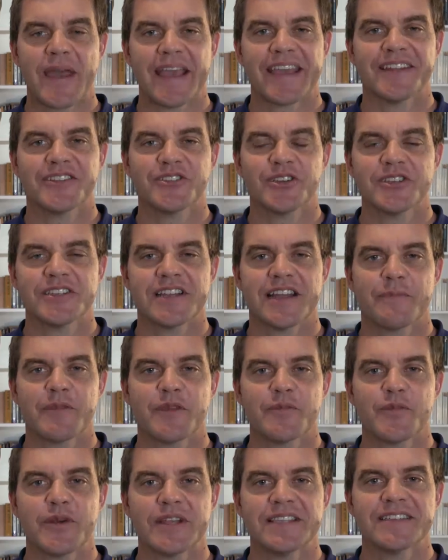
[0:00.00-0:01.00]
McIntosh and I'm
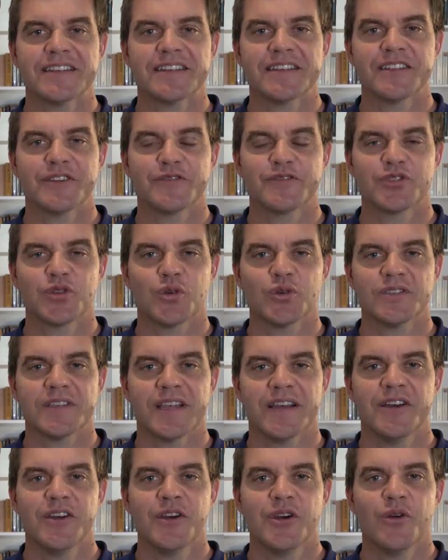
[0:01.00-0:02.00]
the president of
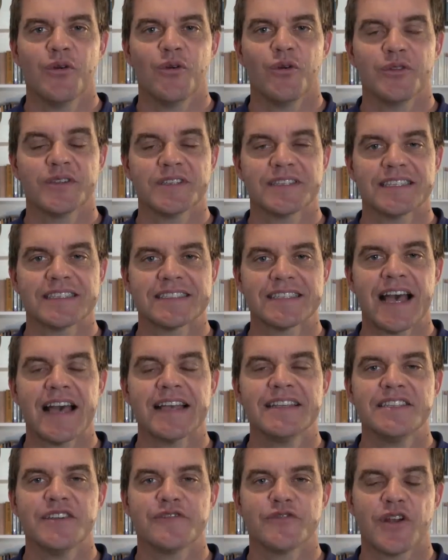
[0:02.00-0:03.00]
SORSSA, or the
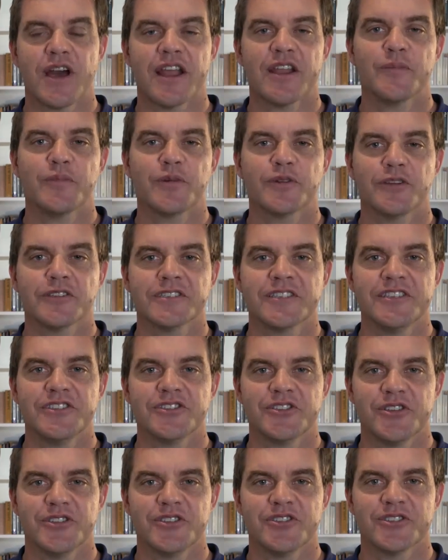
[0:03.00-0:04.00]
Society of Rhinoplasty
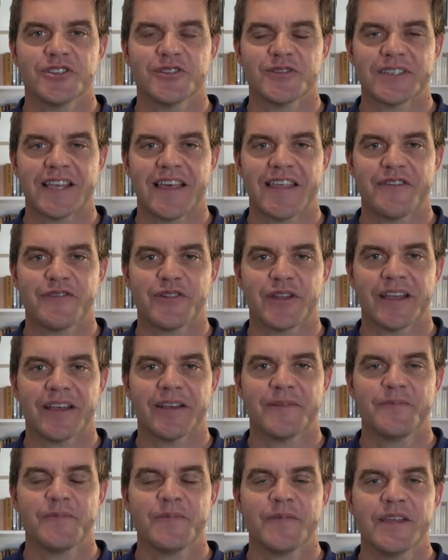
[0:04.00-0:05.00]
Surgeons of South Africa.
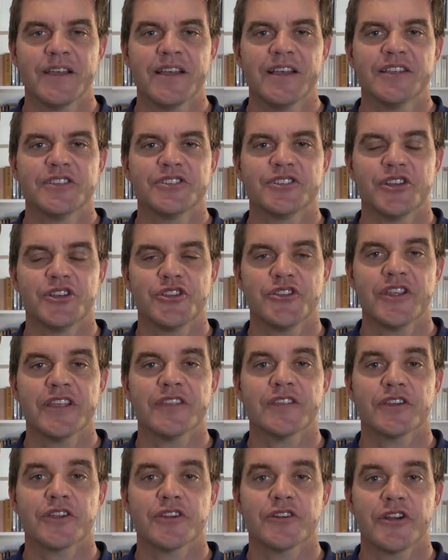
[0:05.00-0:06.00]
So during
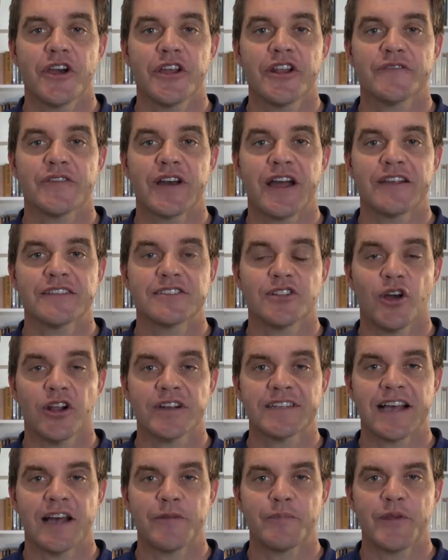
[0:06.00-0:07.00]
the coronavirus
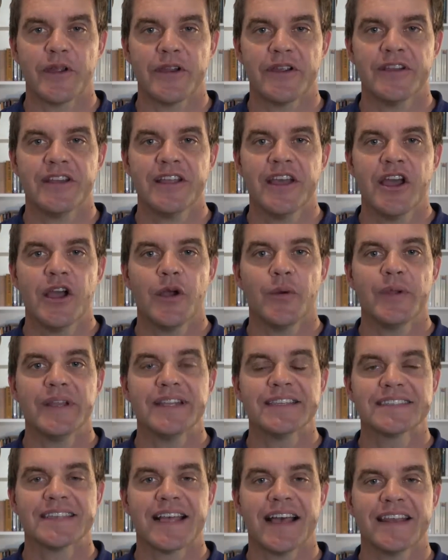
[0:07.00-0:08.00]
lockdown period, we
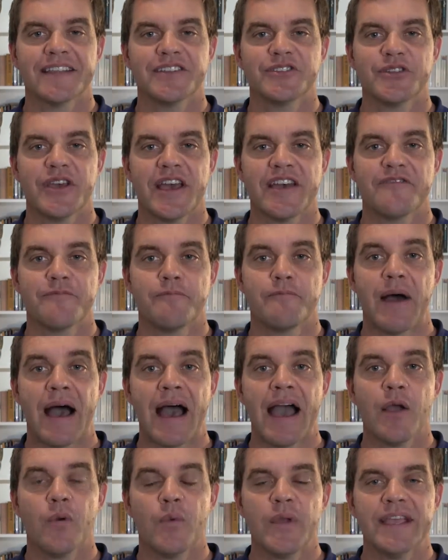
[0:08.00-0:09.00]
decided to have
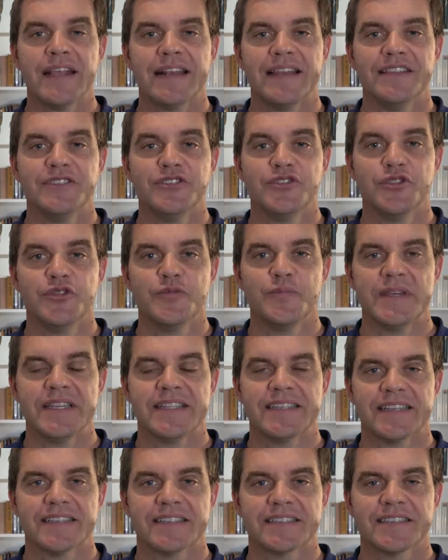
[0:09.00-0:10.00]
bi-weekly Zoom
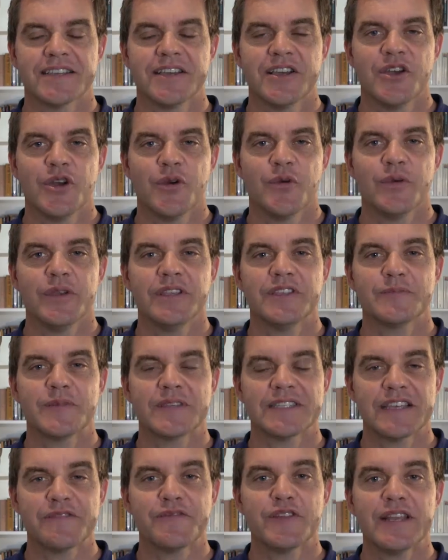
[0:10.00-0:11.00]
meetings. We
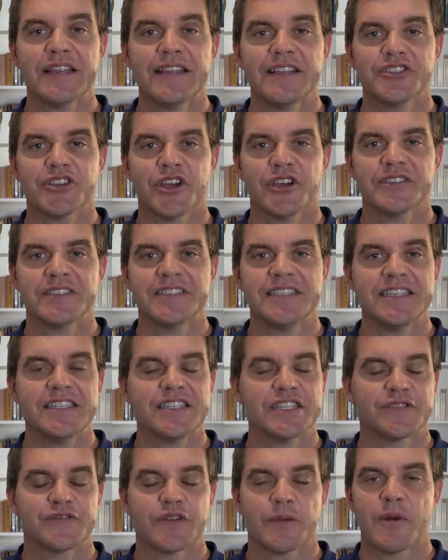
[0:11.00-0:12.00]
specifically chose
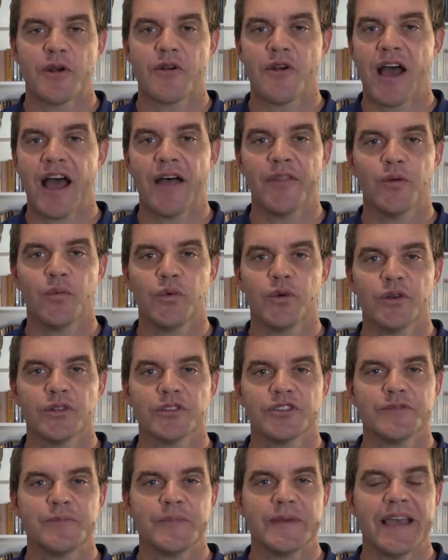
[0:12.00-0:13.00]
teachers from around the
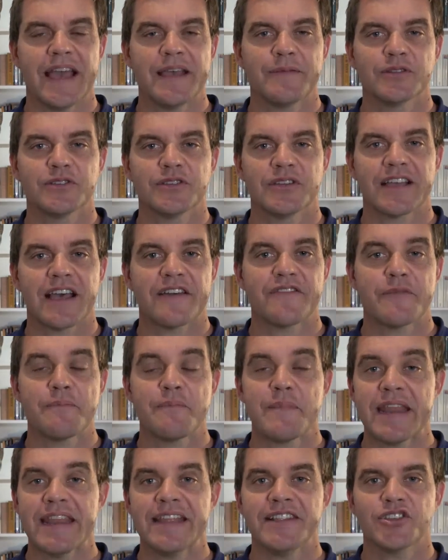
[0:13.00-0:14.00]
world to be able to cover
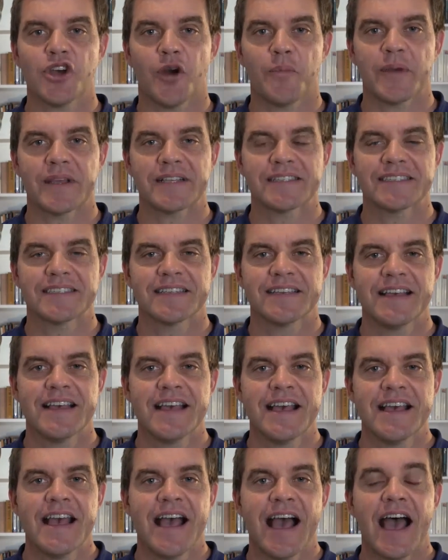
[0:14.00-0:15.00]
many topics.
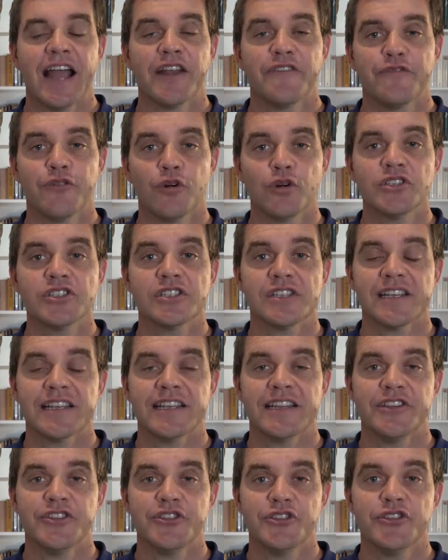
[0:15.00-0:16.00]

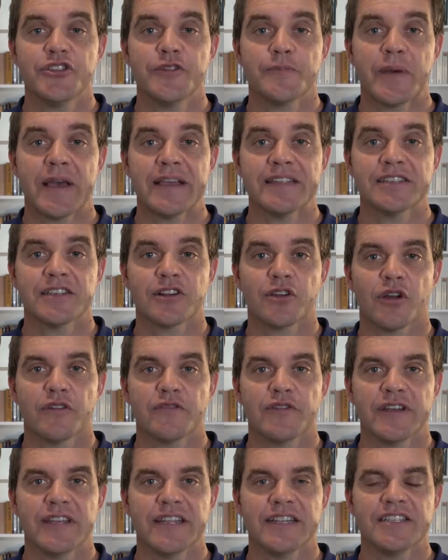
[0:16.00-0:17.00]
Unfortunately, due to patient
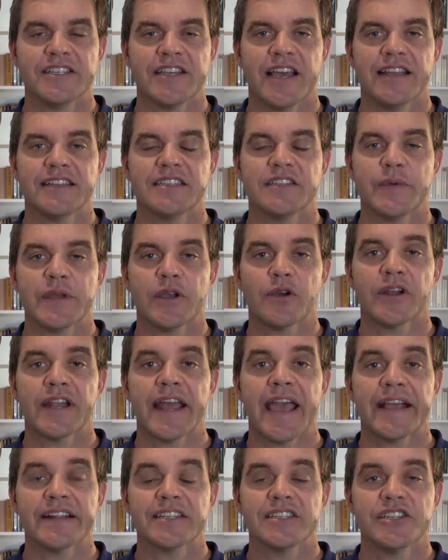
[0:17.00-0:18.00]
confidentiality, we
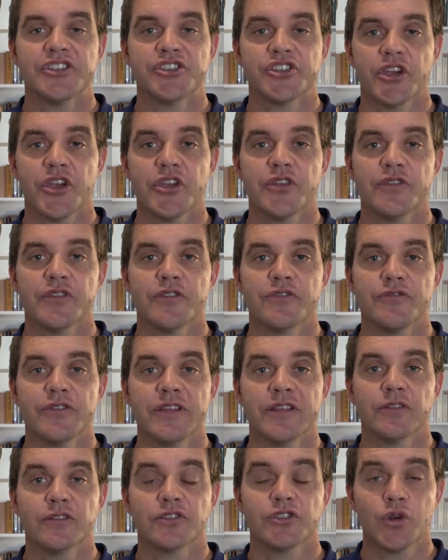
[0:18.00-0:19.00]
can't actually show you the
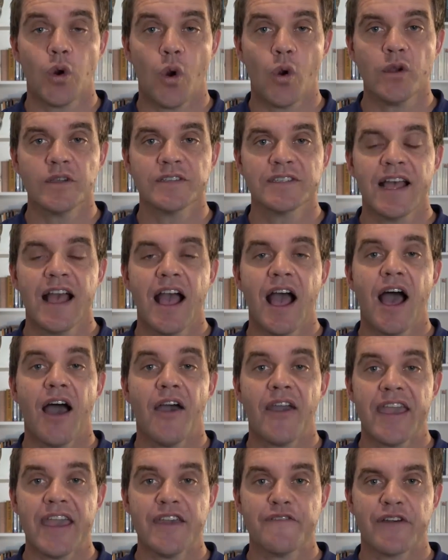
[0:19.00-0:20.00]
real talks.
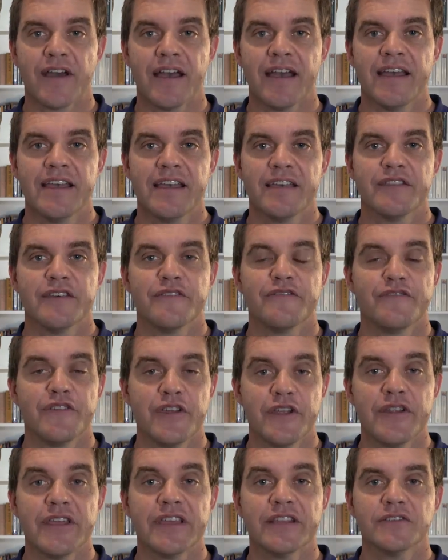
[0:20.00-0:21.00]
However, the
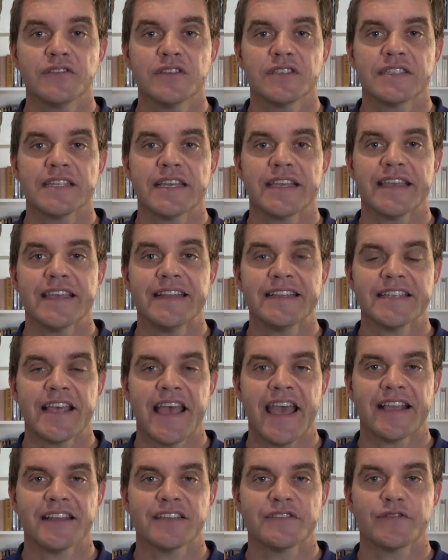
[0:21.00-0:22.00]
very interesting
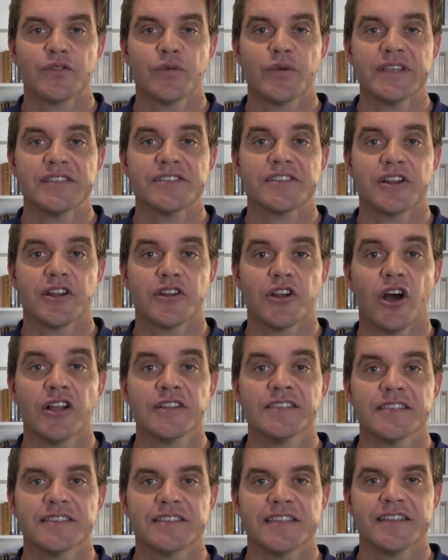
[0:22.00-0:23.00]
interactive question and
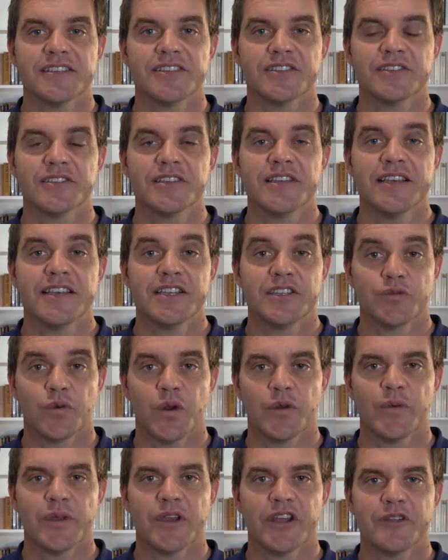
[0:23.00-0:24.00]
answer sessions is
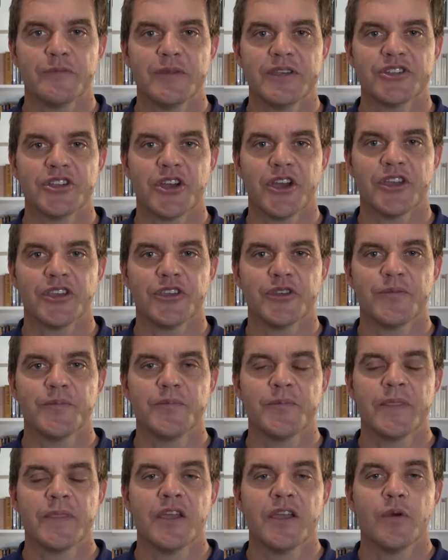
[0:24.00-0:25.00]
what we're going to be showing you.
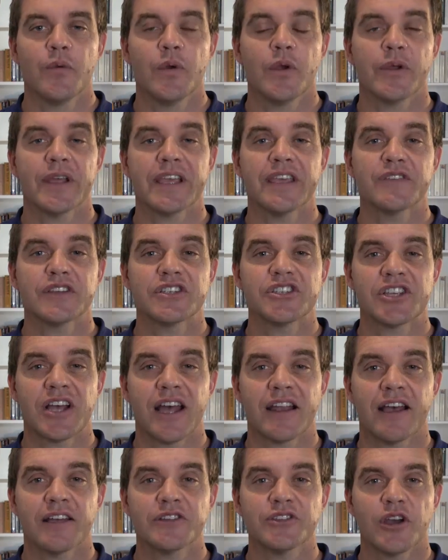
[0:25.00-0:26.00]
We want to give a
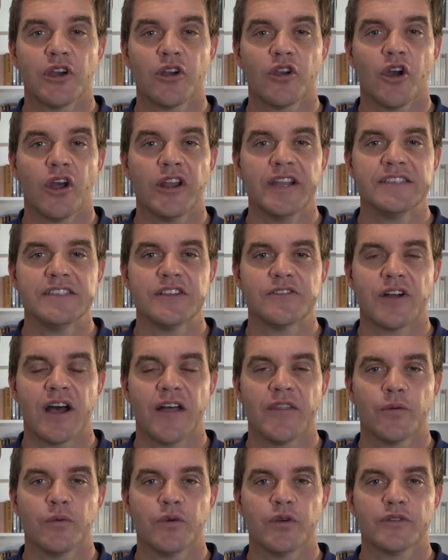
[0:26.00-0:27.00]
shout out to our colleagues
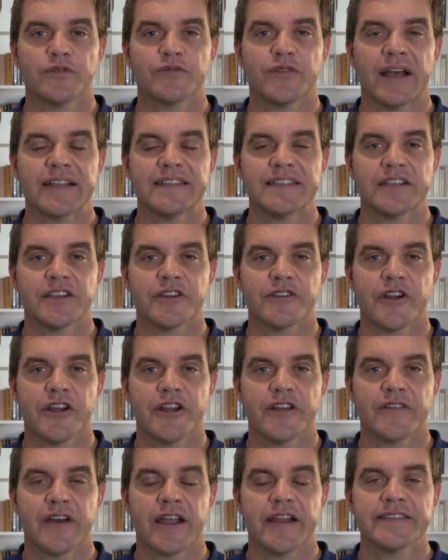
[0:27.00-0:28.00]
around the world fighting
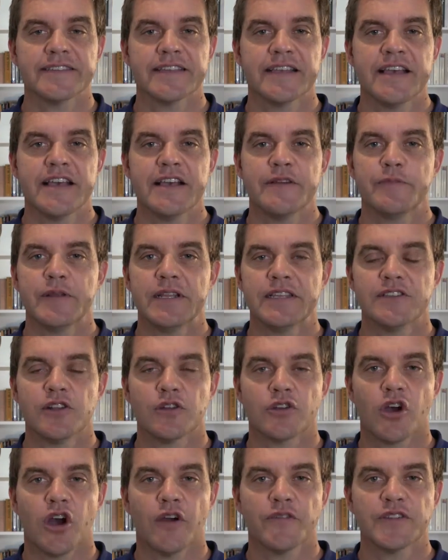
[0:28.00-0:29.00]
coronavirus. Please
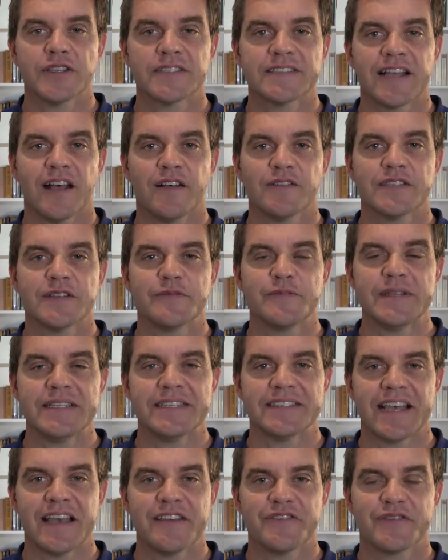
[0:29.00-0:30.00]
look after yourselves and be
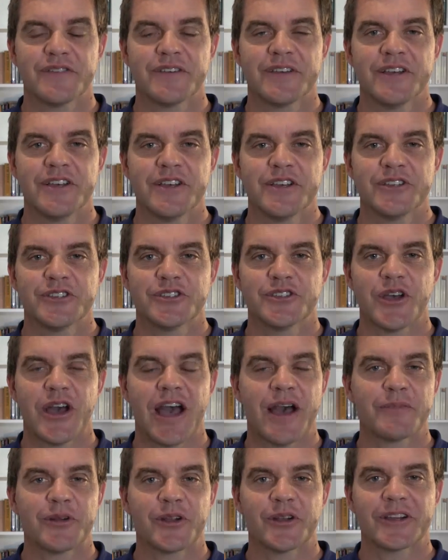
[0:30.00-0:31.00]
safe. So
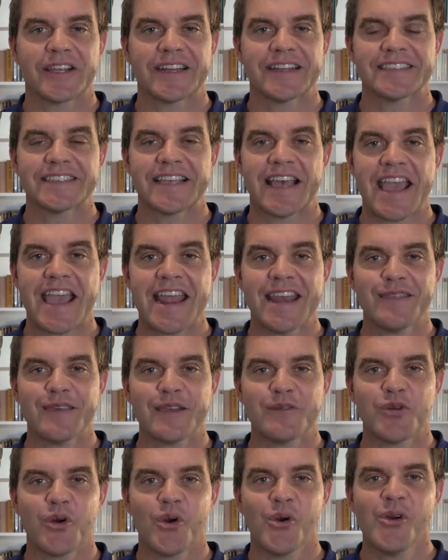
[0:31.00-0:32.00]
I'm not going to say
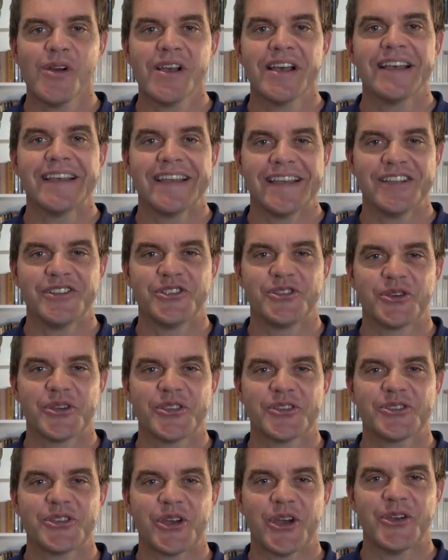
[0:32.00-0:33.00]
anything more. Enjoy
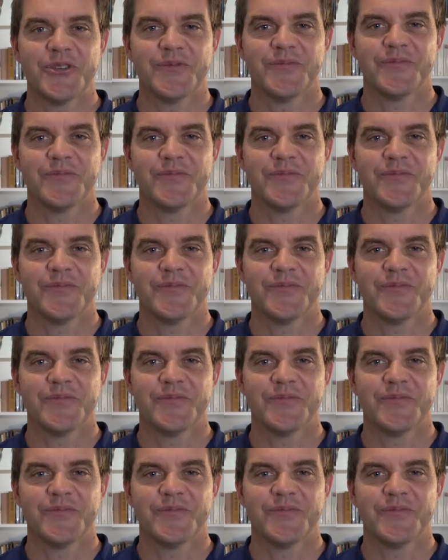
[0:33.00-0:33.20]
the show.